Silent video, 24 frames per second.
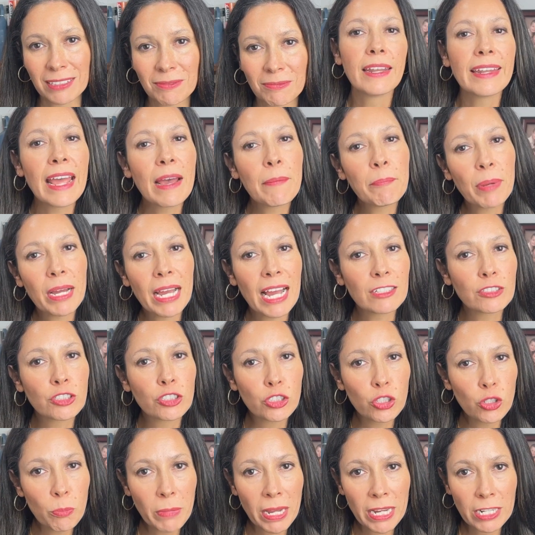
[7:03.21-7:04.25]
Nampa has
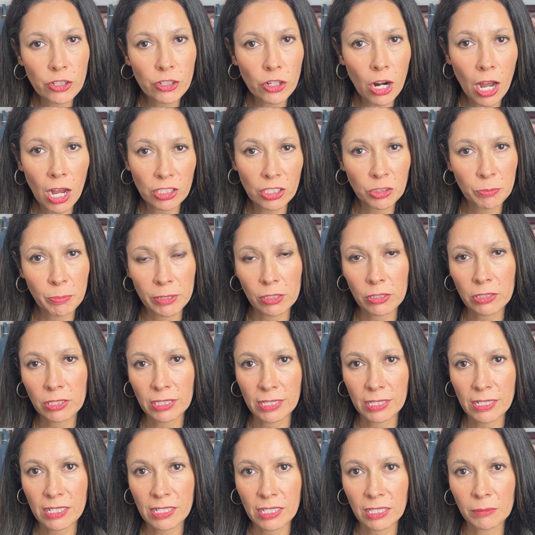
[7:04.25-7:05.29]
2 major hospital
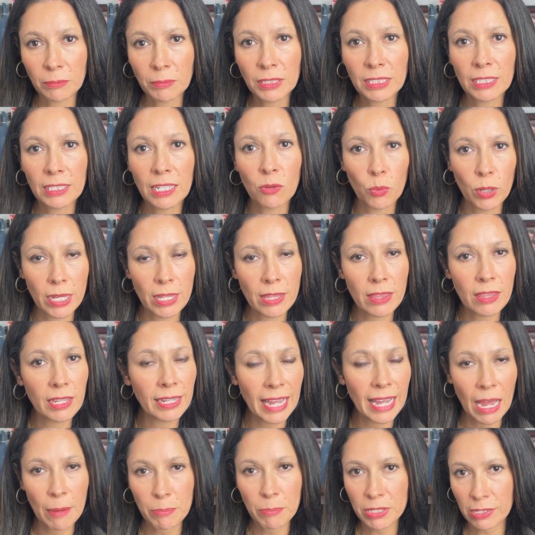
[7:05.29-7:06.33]
systems with
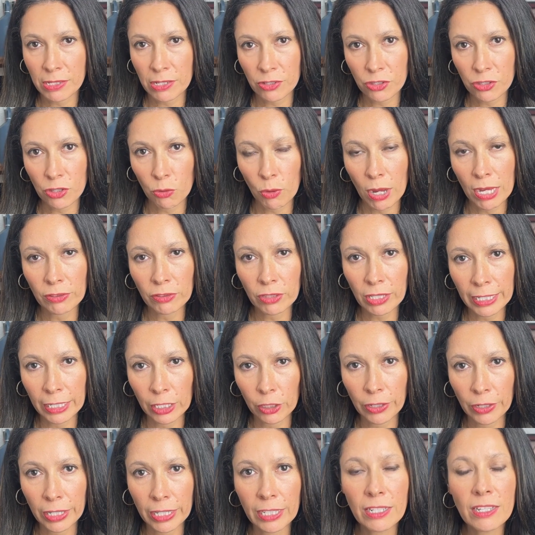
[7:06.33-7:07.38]
campuses throughout the
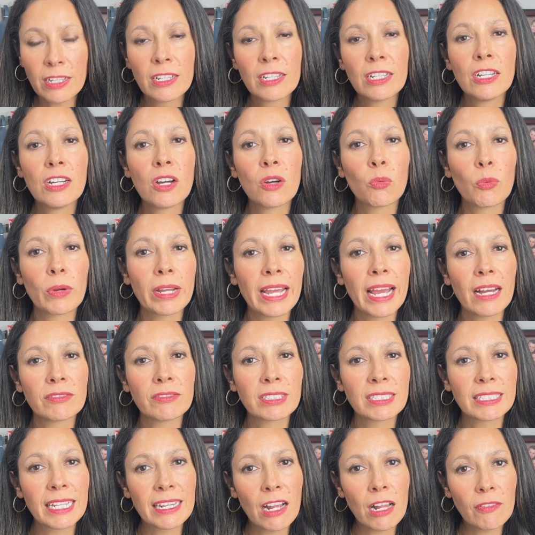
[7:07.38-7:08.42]
area. We have
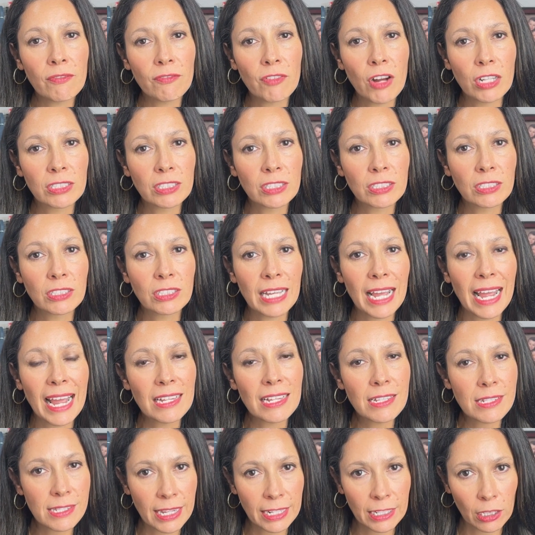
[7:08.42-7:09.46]
St. Alphonsus
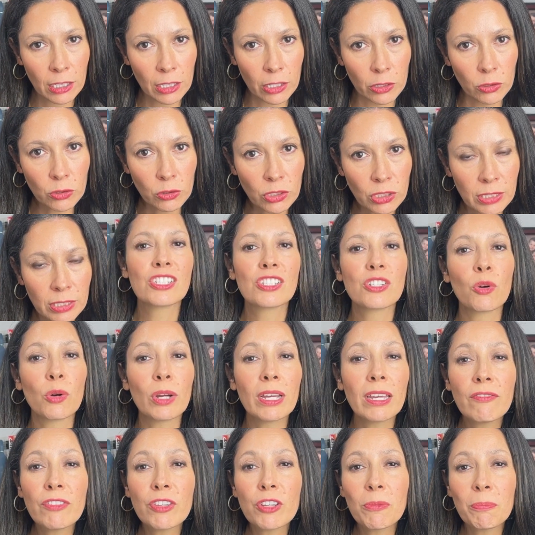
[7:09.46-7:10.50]
and St. Luke's. So
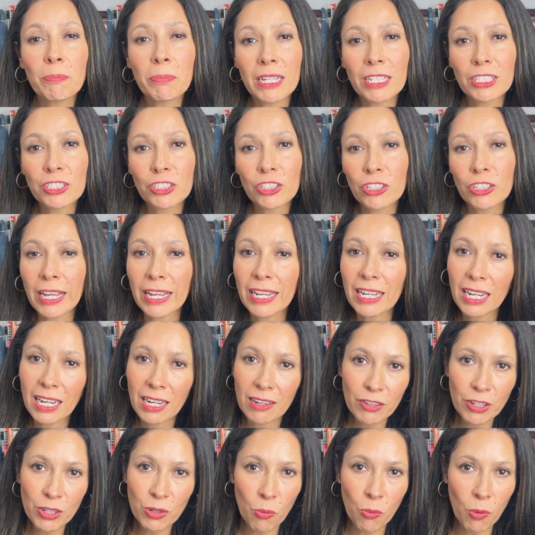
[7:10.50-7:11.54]
if you pictured a
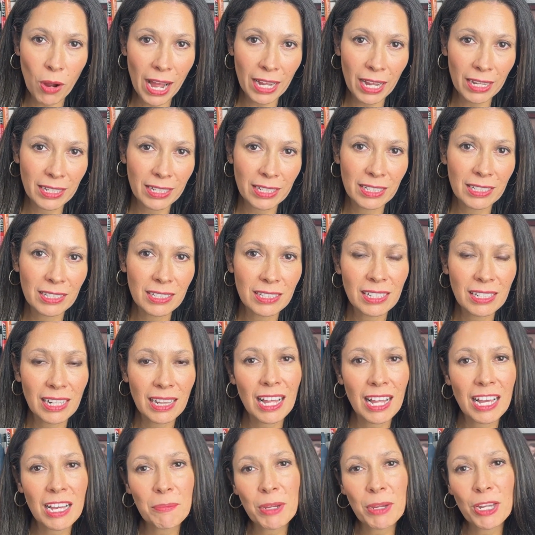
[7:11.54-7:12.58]
covered wagon
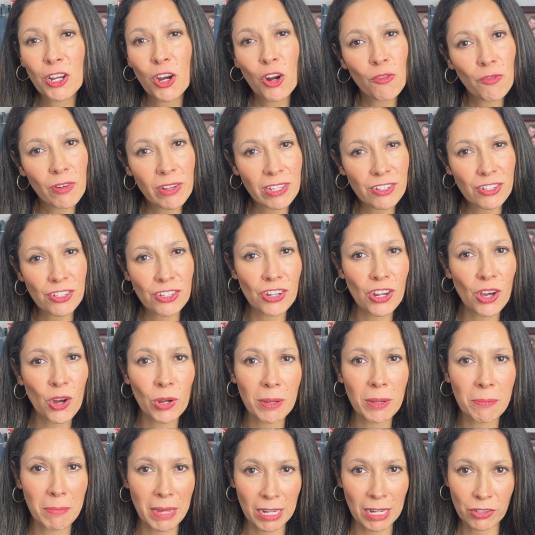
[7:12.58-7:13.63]
climbing over the
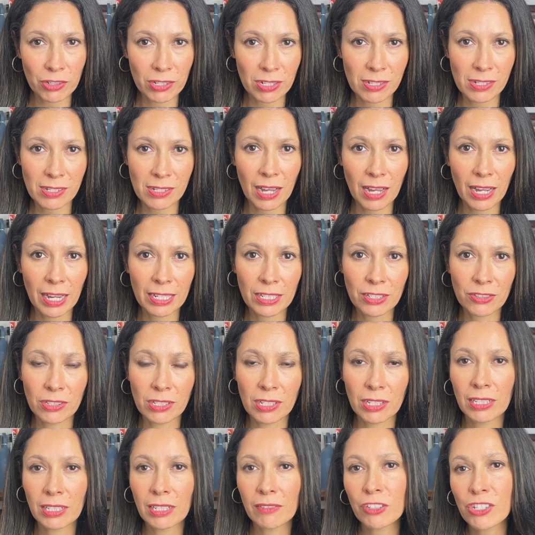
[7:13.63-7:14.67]
snowy mountainside to
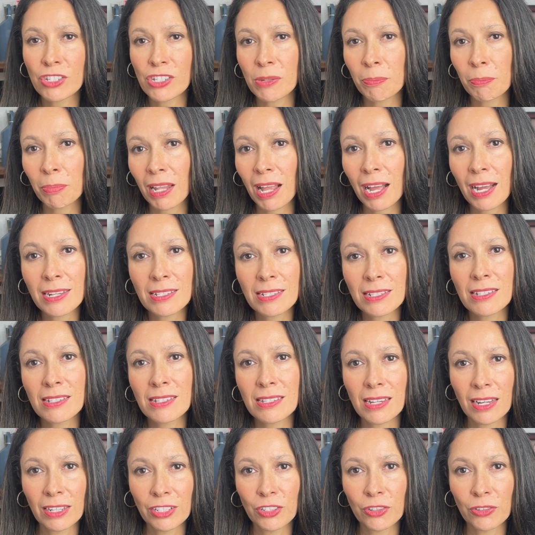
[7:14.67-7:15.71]
deliver supplies and
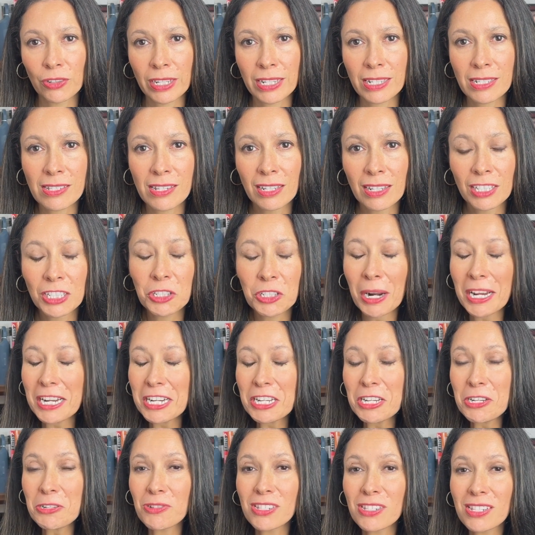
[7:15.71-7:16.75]
sundries, great
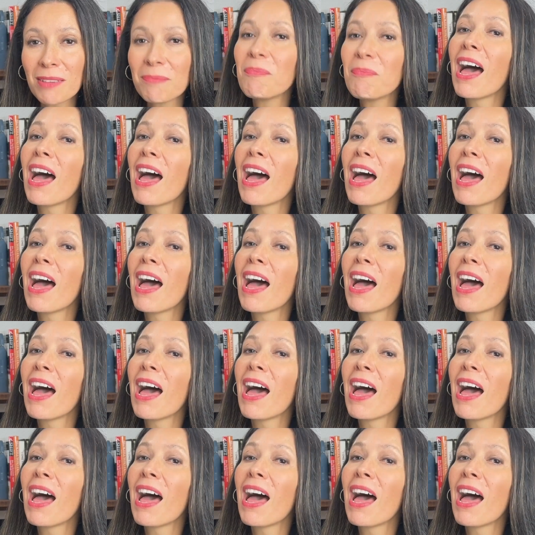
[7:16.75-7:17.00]
news!